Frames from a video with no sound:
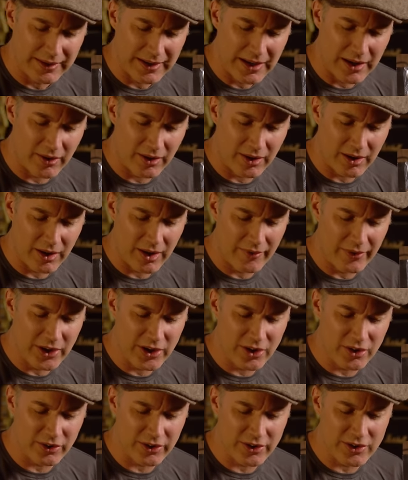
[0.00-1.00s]
Now, I've
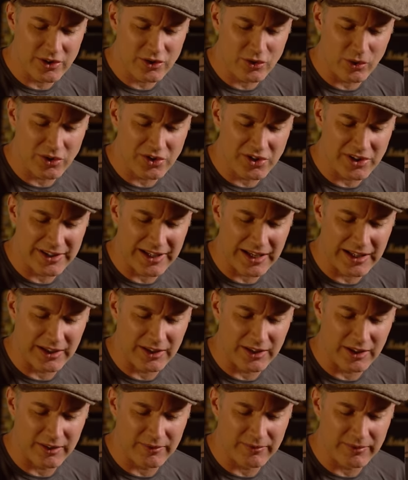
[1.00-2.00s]
only got the distortion
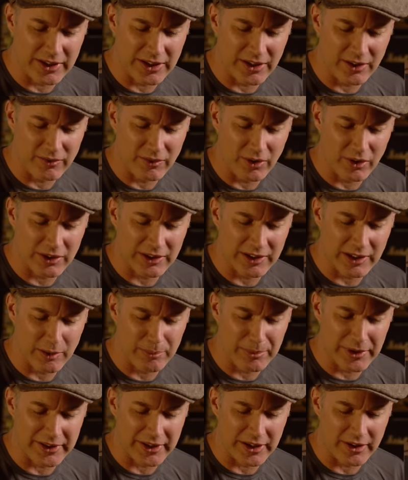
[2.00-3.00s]
down, you know, on a little
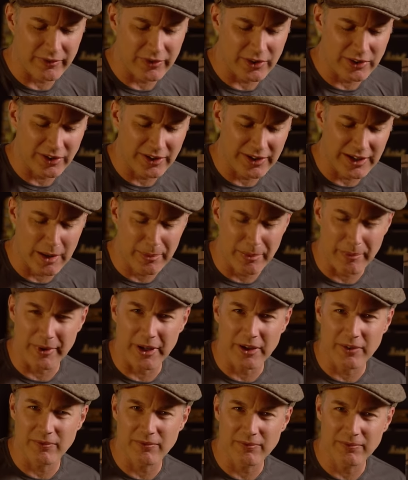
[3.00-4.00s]
bit there. If I turn it up a
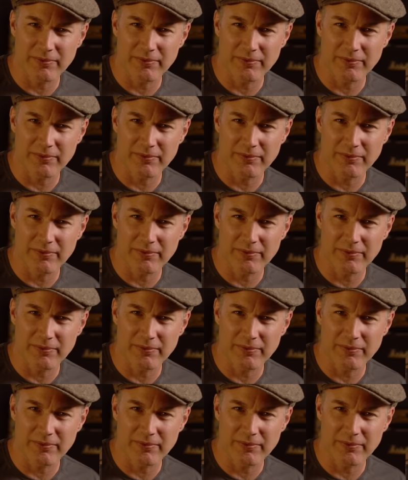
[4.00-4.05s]
bit.